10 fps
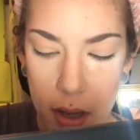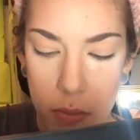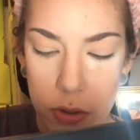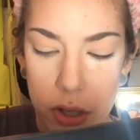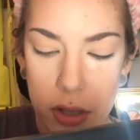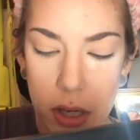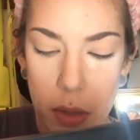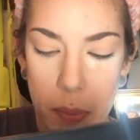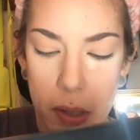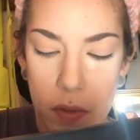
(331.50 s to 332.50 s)
And we're just
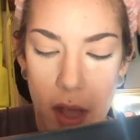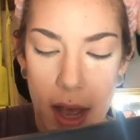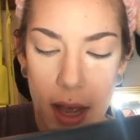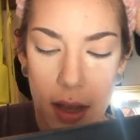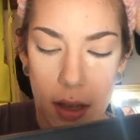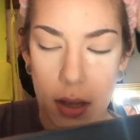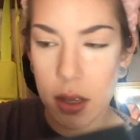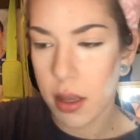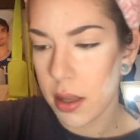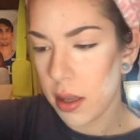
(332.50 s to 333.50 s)
going to put that
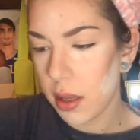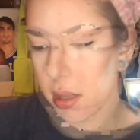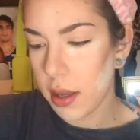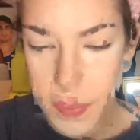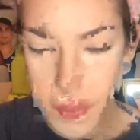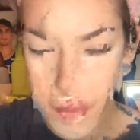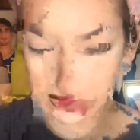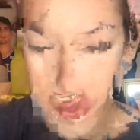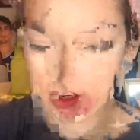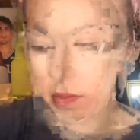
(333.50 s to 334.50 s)

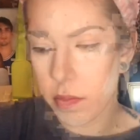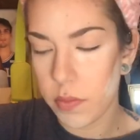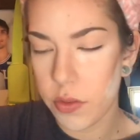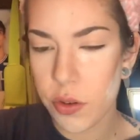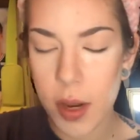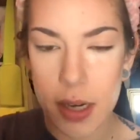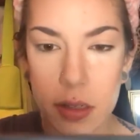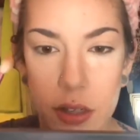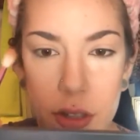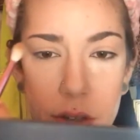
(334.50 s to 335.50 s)
as my
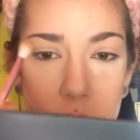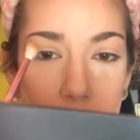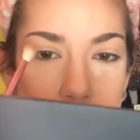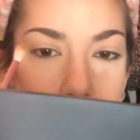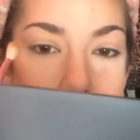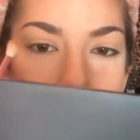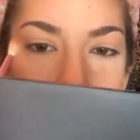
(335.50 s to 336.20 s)
transition shade.